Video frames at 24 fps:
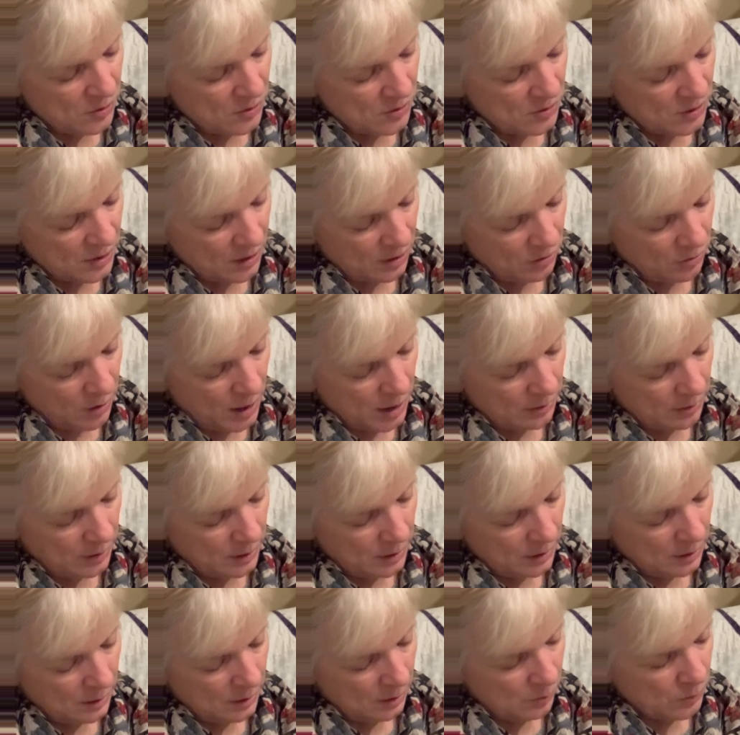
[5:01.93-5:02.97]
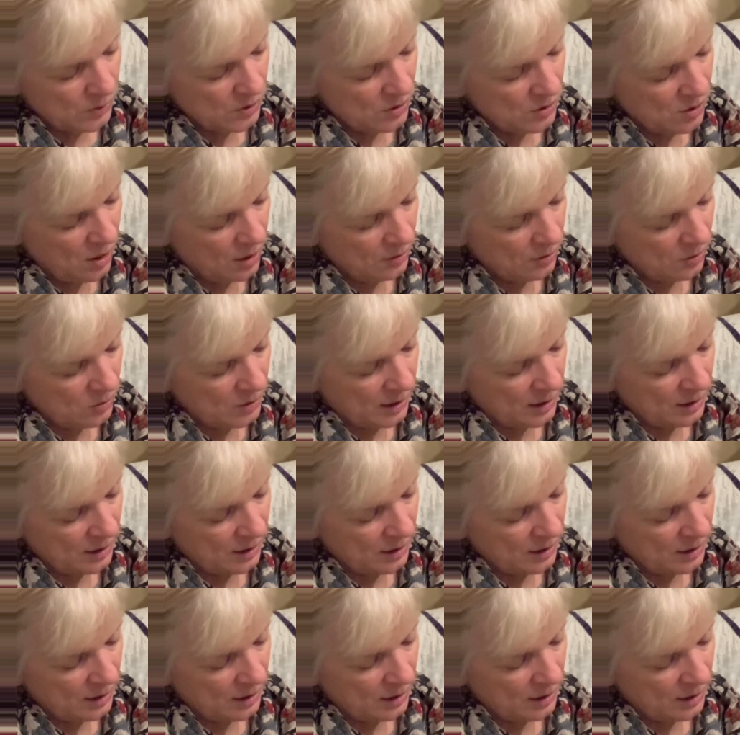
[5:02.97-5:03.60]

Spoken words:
said Gregory. It was not only